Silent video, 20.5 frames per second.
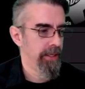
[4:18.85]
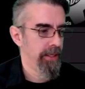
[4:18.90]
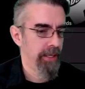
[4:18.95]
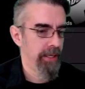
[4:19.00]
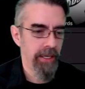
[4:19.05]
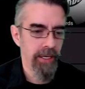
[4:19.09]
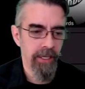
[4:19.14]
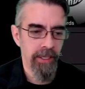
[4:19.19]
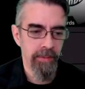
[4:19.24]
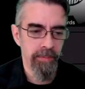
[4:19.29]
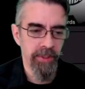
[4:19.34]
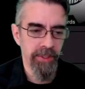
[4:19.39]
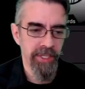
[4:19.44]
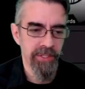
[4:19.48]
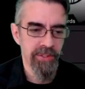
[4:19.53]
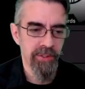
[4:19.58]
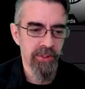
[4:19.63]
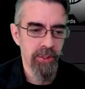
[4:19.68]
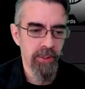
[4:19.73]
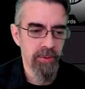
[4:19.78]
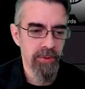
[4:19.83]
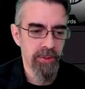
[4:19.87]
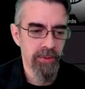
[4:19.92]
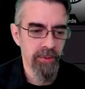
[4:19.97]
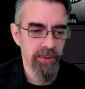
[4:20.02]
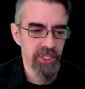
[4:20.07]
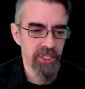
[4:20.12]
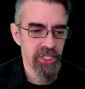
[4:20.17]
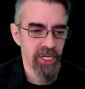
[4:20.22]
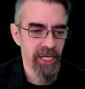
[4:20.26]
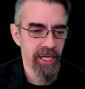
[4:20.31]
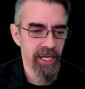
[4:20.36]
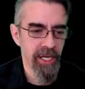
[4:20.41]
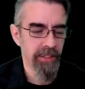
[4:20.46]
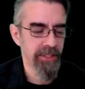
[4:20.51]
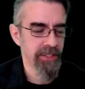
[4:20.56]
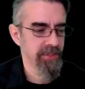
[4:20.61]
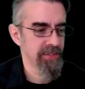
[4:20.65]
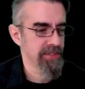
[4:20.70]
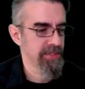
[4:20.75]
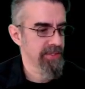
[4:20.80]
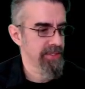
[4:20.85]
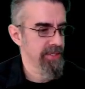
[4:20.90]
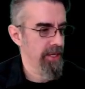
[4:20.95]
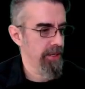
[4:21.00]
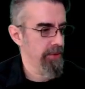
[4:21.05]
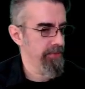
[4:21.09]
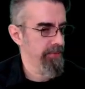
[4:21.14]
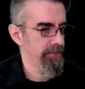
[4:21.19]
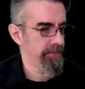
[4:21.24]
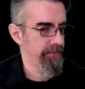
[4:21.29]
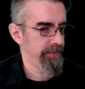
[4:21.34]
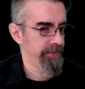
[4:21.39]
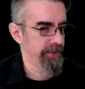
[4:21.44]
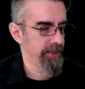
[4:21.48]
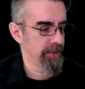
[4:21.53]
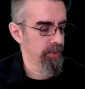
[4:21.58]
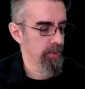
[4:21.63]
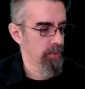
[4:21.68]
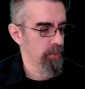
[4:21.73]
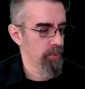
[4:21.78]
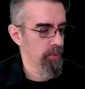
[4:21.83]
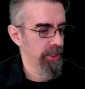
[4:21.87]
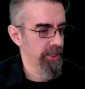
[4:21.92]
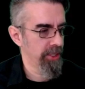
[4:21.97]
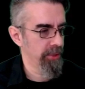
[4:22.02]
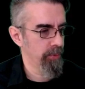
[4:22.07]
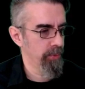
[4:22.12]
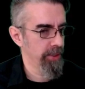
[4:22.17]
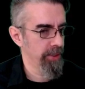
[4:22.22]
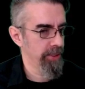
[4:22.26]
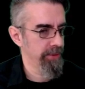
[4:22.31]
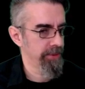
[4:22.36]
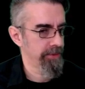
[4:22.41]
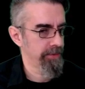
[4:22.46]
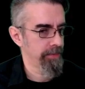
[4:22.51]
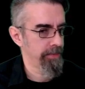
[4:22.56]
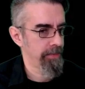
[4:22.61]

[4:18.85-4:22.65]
But let's go to the channel itself that we're working with.